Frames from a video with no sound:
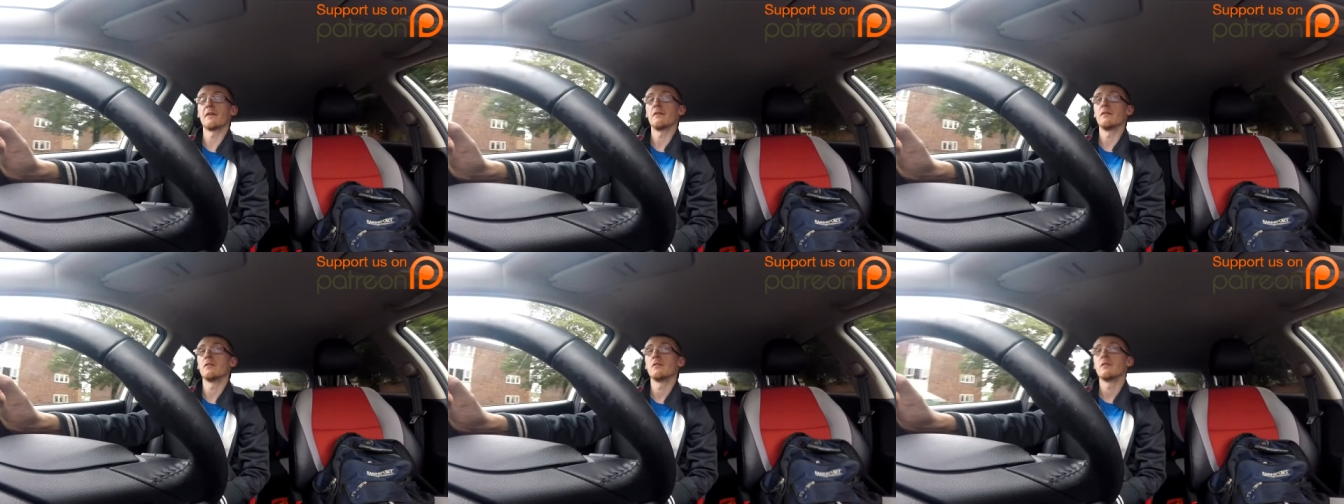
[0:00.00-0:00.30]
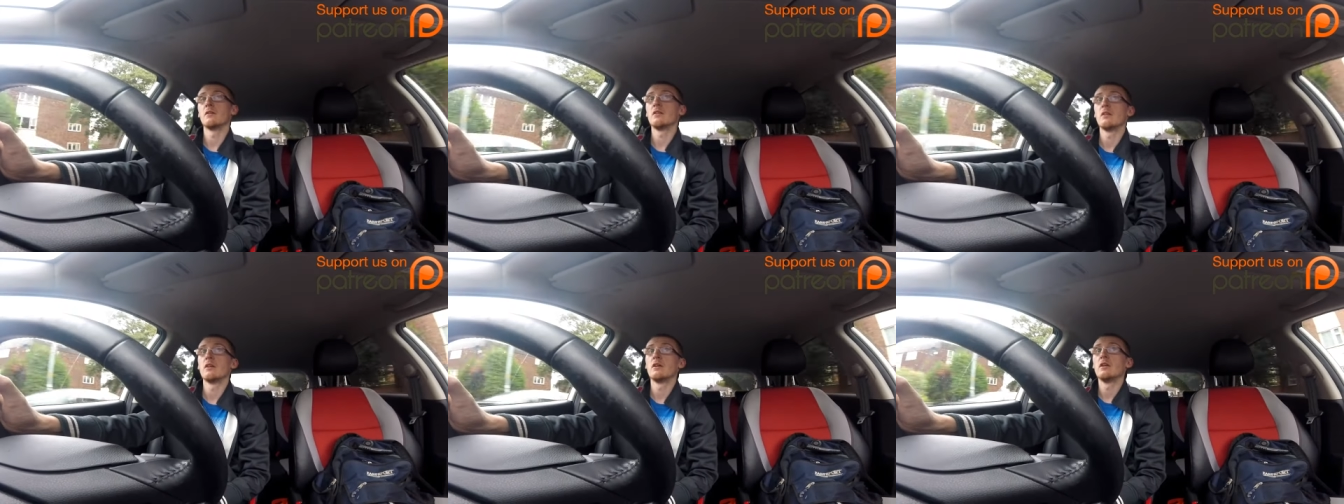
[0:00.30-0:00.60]

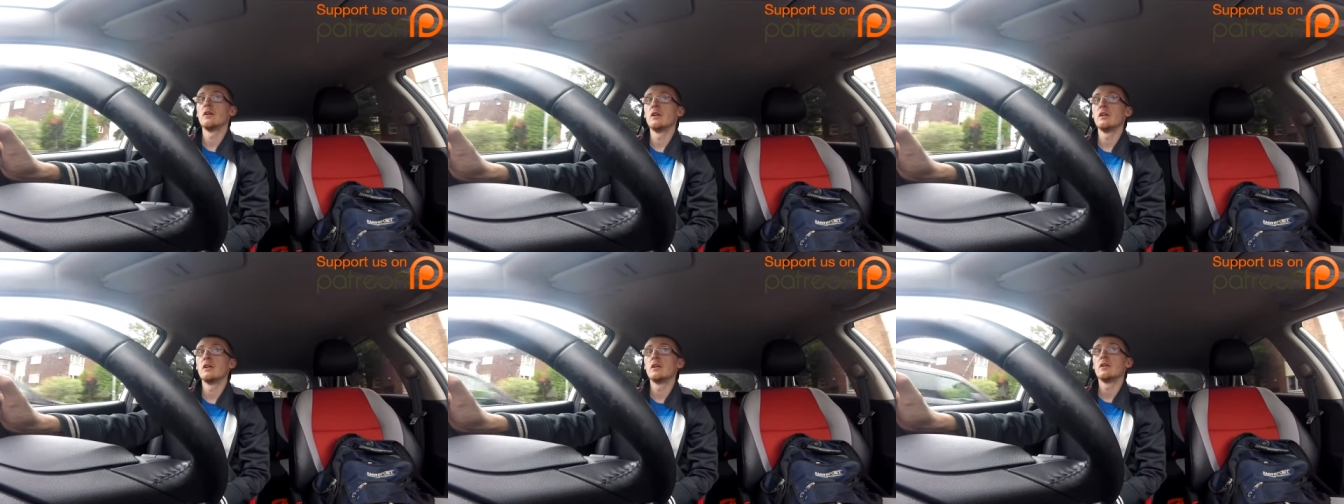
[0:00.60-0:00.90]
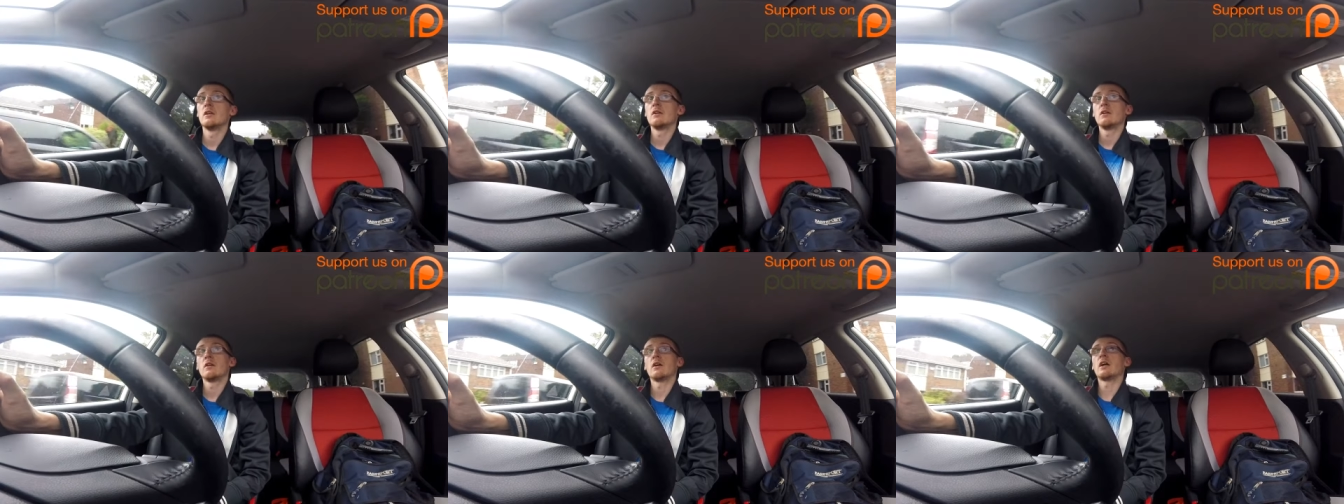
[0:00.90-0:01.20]

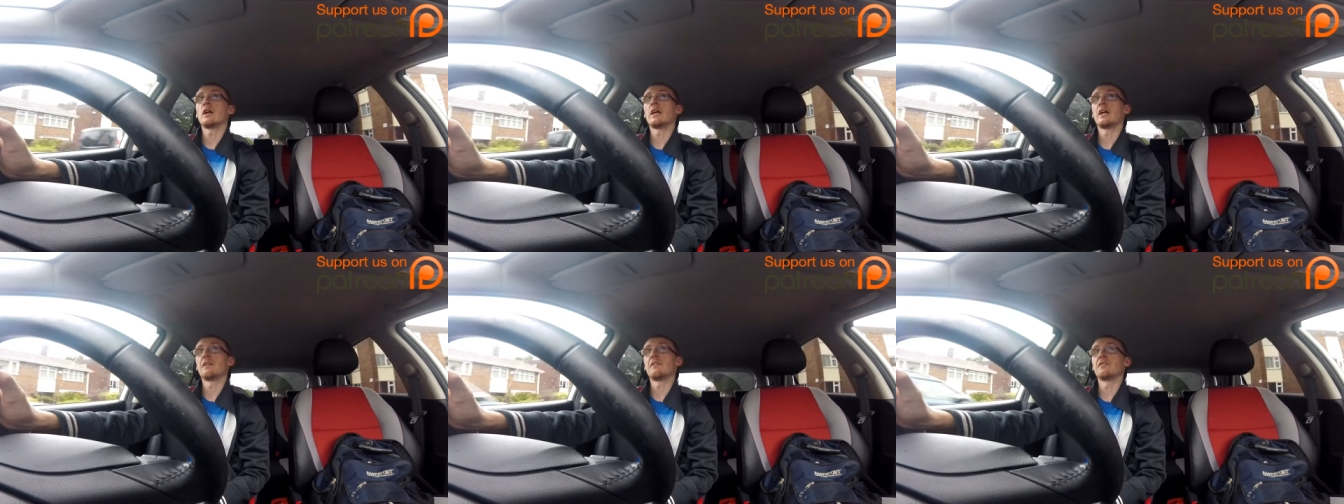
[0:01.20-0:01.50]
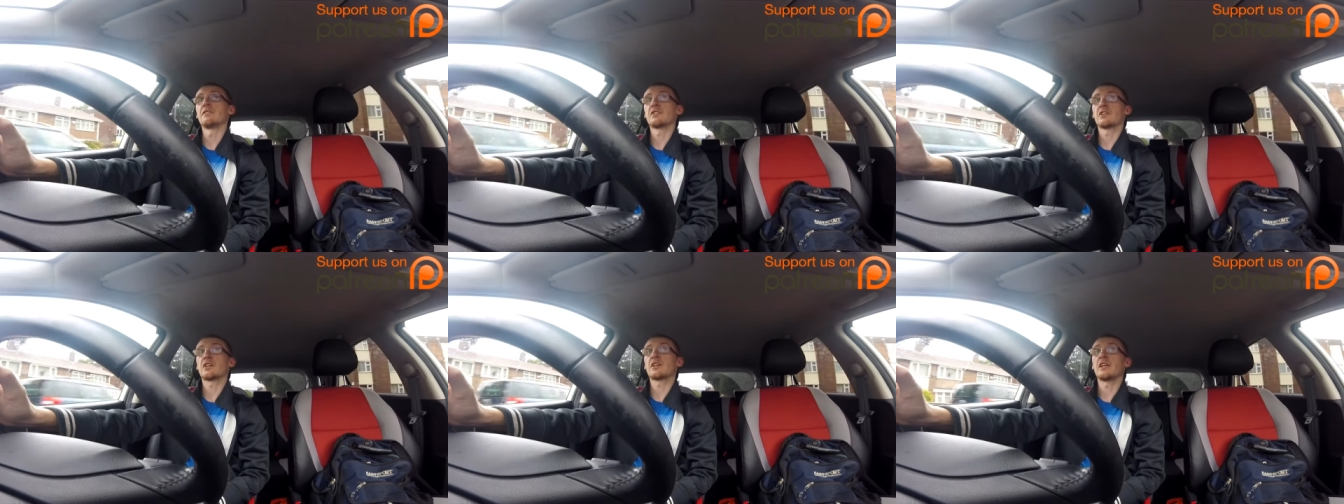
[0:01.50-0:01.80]
and
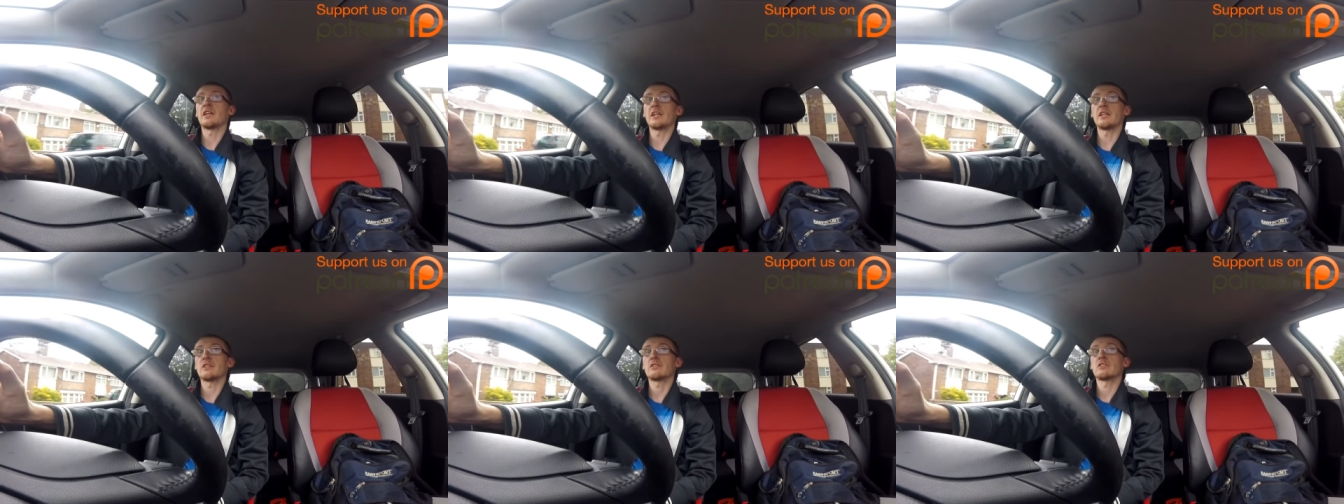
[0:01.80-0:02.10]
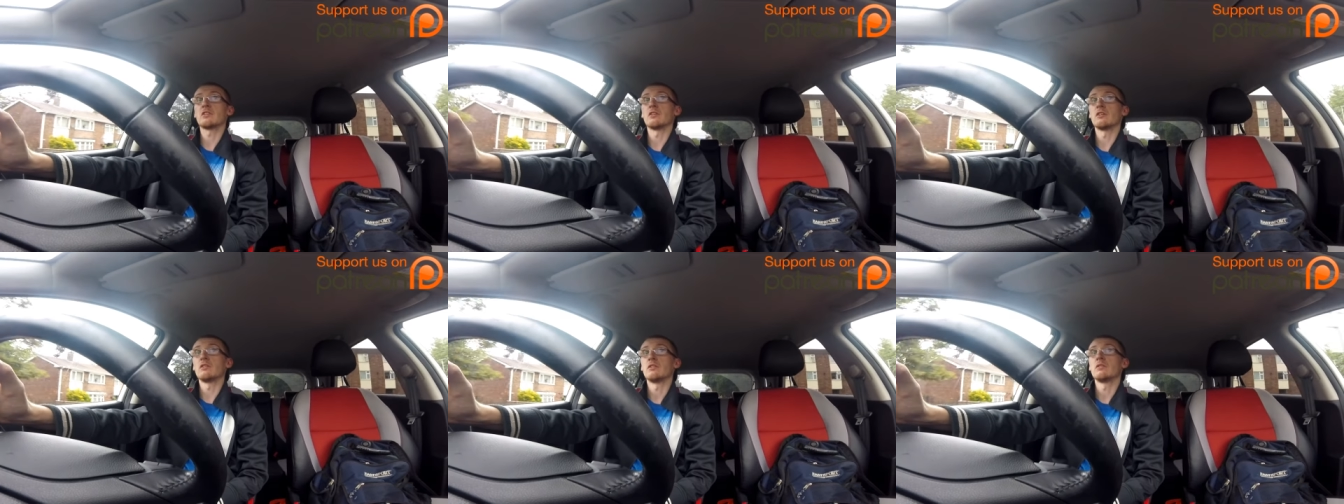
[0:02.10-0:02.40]
there's a
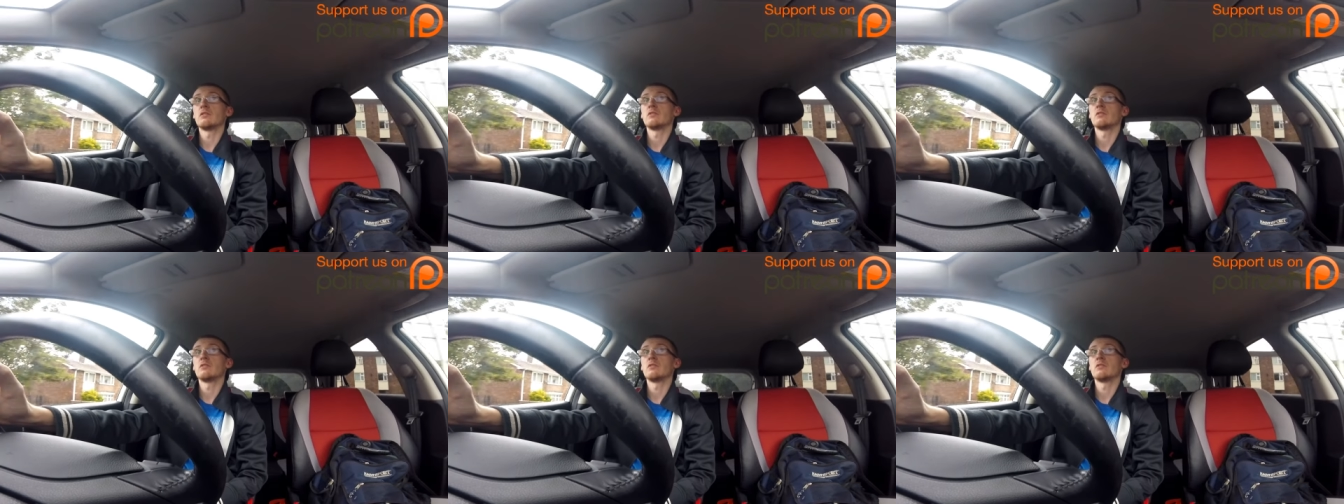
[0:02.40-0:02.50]
connector